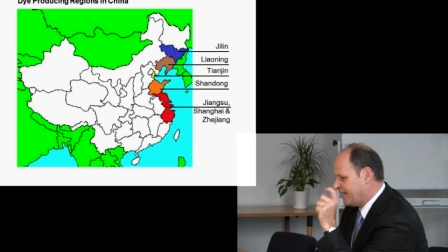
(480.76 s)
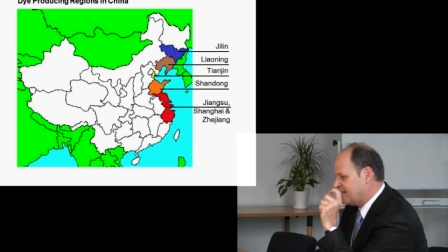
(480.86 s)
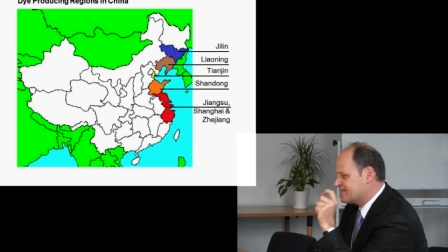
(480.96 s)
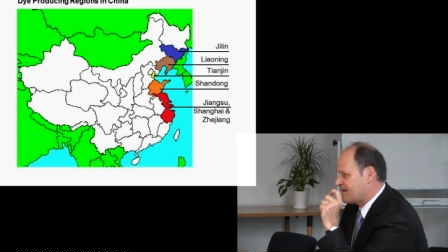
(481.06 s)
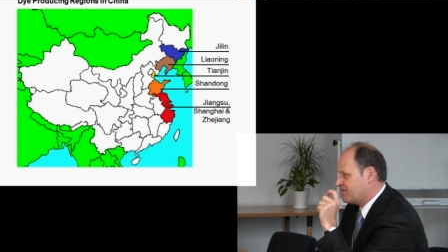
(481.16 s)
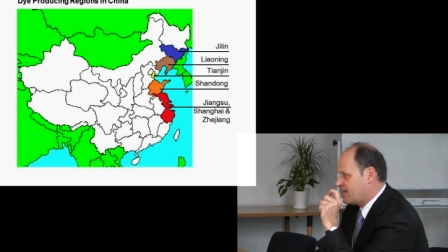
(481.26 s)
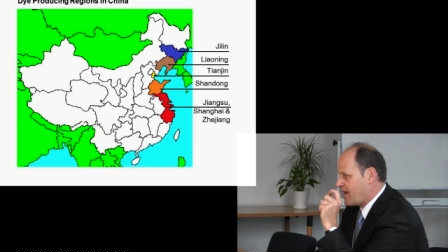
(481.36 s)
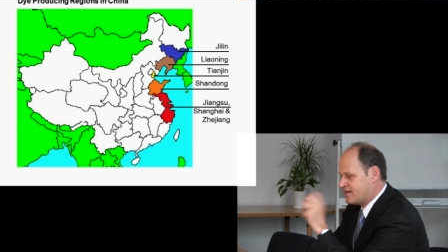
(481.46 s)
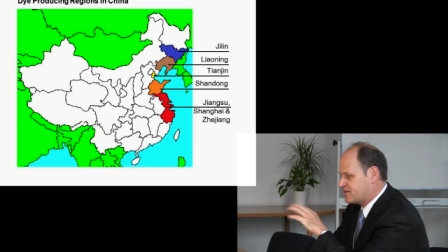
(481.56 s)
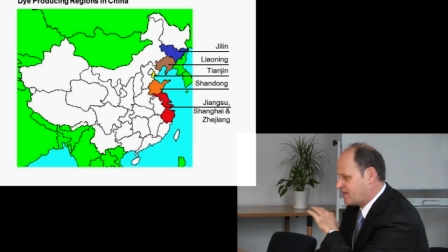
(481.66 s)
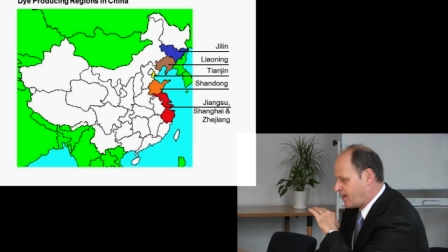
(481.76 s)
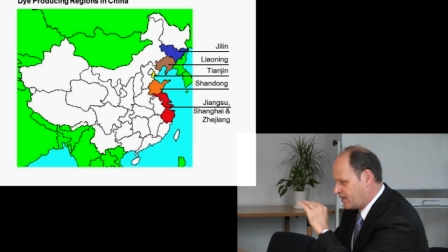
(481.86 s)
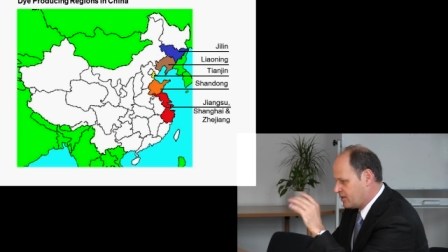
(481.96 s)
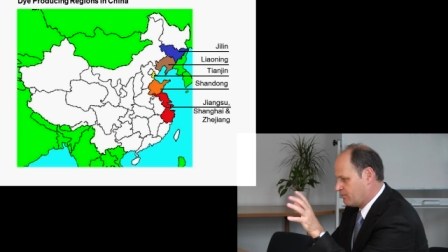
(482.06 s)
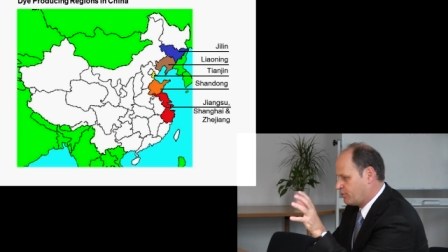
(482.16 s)
1978,
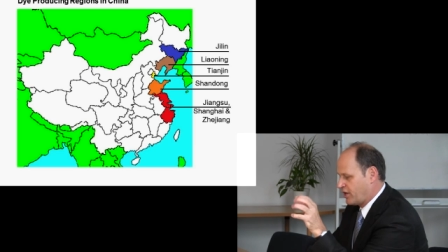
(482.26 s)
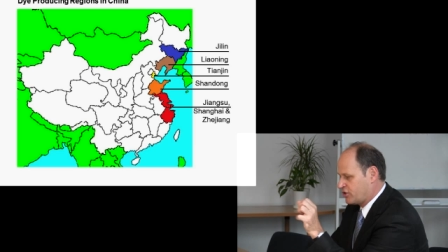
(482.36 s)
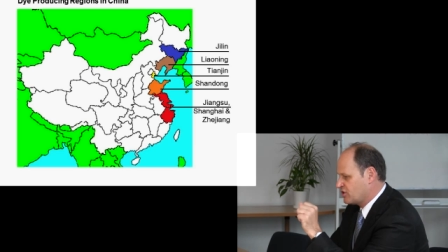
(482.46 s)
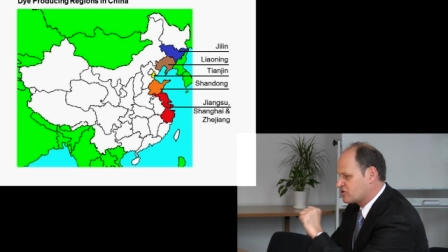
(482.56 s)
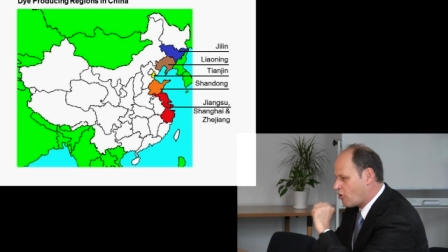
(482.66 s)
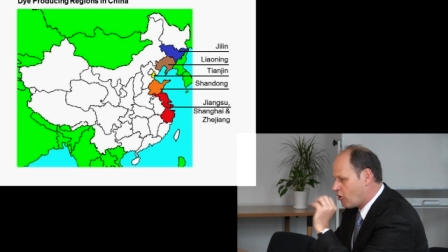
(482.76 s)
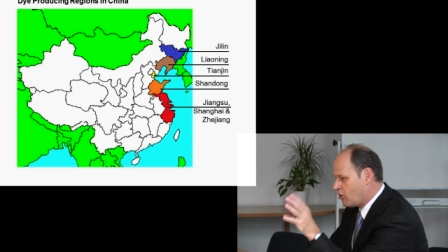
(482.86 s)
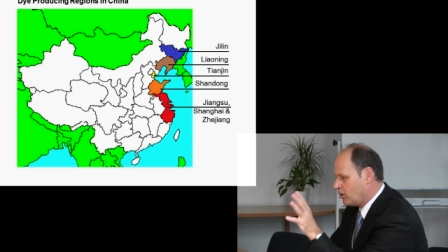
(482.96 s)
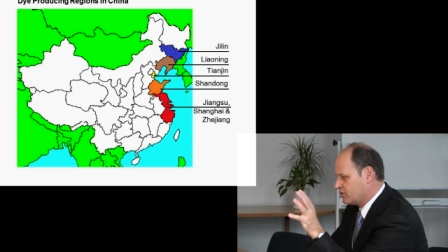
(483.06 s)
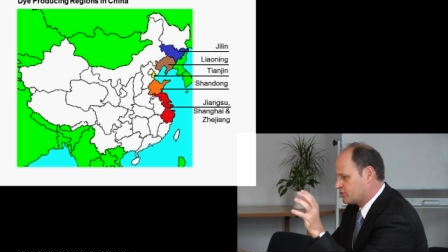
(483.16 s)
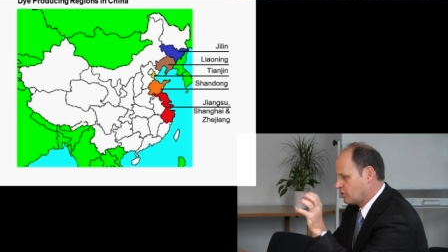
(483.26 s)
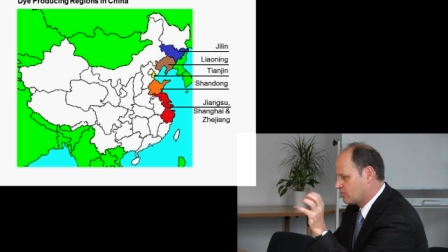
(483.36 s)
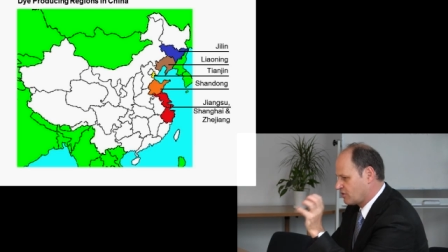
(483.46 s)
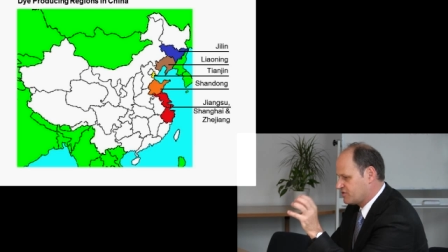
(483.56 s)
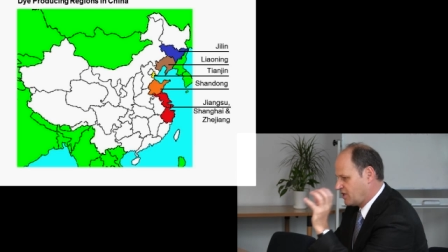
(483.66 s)
dye production is all in
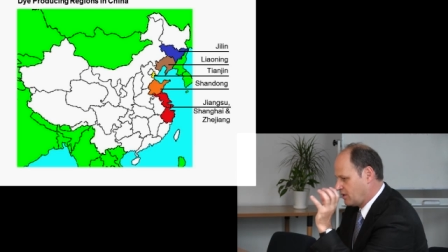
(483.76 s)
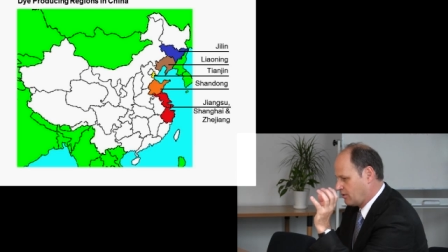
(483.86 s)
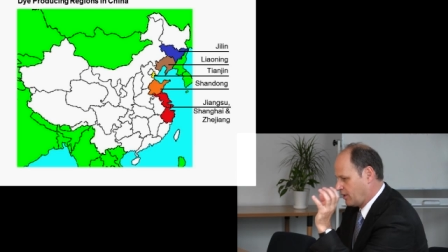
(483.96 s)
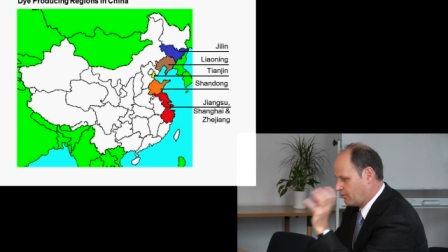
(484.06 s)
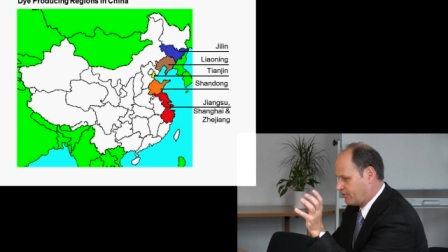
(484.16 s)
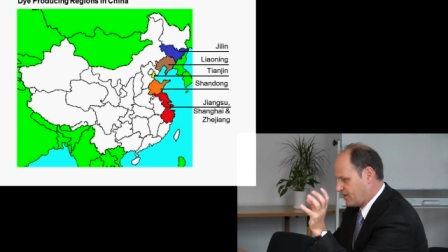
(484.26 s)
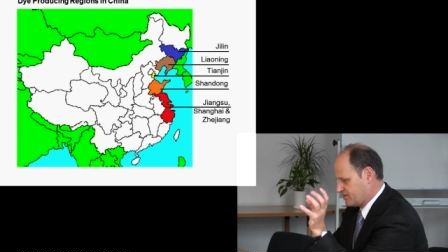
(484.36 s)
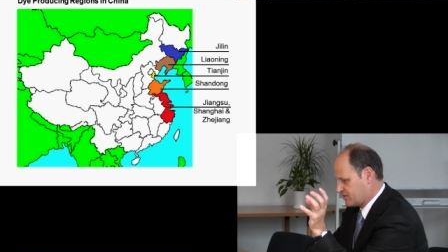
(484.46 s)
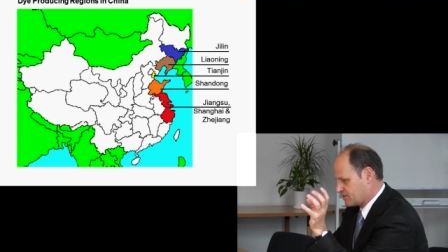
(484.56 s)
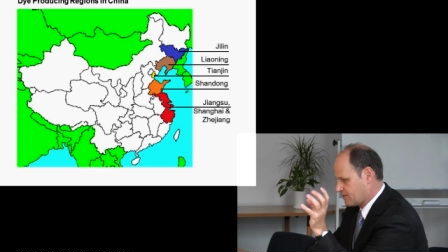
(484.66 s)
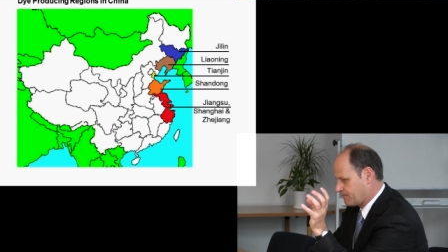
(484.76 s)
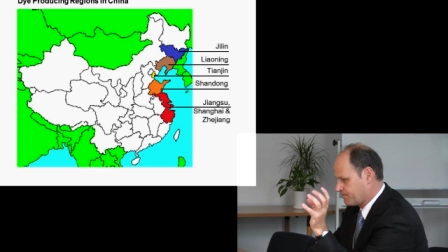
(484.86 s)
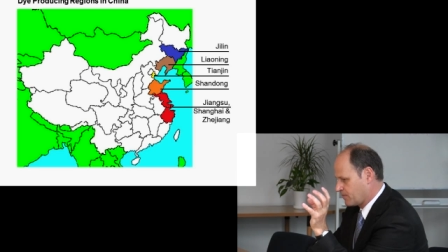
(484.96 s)
terms of state-owned enterprises.